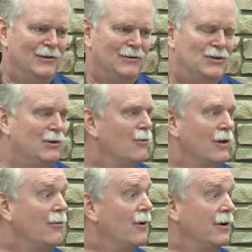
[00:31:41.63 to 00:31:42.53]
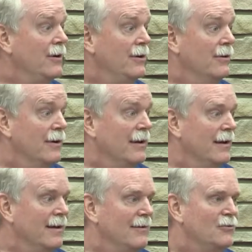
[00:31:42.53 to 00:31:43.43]
she really wanted to do it,
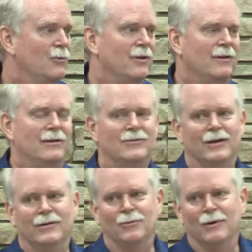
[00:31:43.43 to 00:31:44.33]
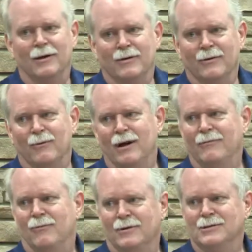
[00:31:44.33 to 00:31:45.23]
and it's one of these things. Well, your
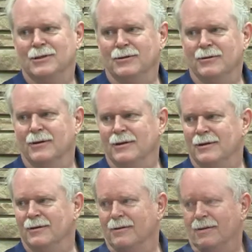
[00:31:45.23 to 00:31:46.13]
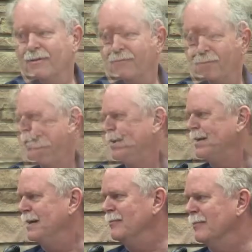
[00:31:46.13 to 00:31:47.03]
wife wants to do it. You know, if you want to
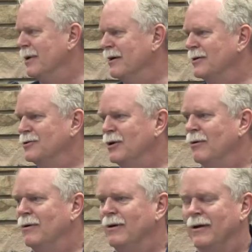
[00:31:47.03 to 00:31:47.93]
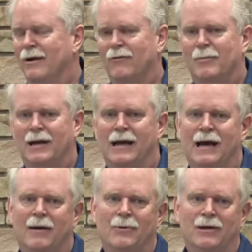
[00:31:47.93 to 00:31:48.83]
keep the marriage going and everybody
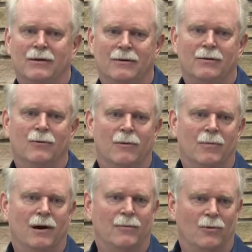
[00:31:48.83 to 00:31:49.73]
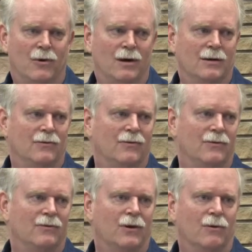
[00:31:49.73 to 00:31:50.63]
happy, you do what Mama wants.
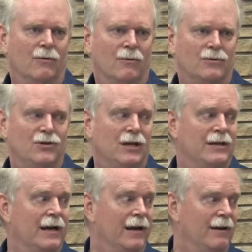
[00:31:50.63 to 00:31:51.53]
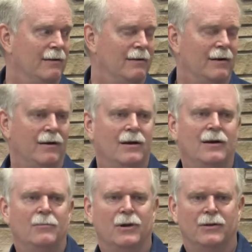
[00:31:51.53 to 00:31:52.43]
So she did it.
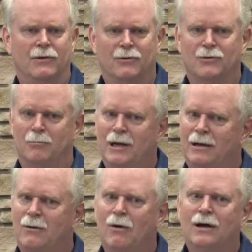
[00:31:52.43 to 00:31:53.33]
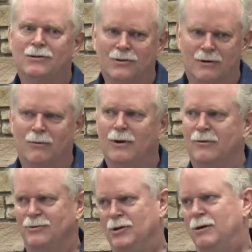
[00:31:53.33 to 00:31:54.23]
But there was a big question of
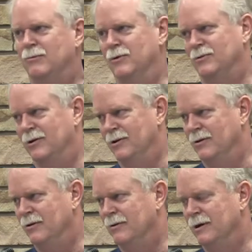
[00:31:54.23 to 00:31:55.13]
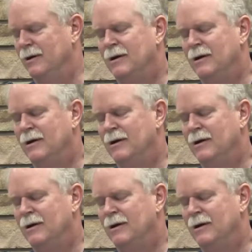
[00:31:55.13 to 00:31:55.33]
whether John was going to do it.